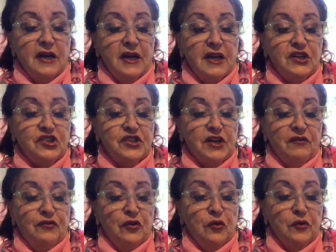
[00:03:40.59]
a
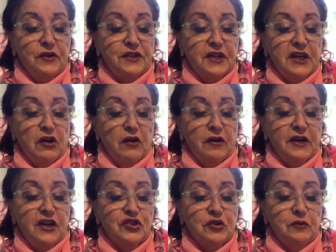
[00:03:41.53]
shuffle with the
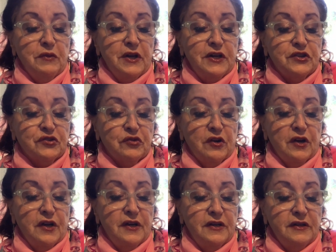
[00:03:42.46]
Archangel
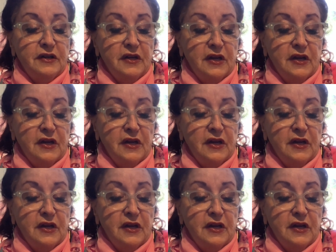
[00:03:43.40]
Metatron